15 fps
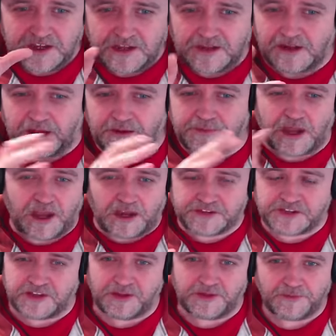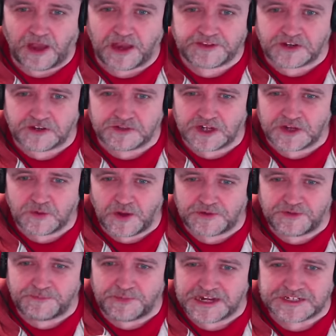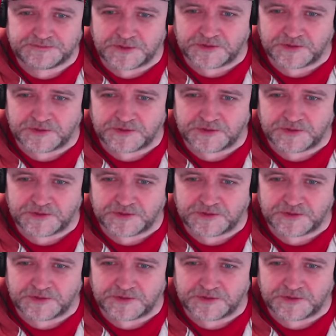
I, I, I don't know whether base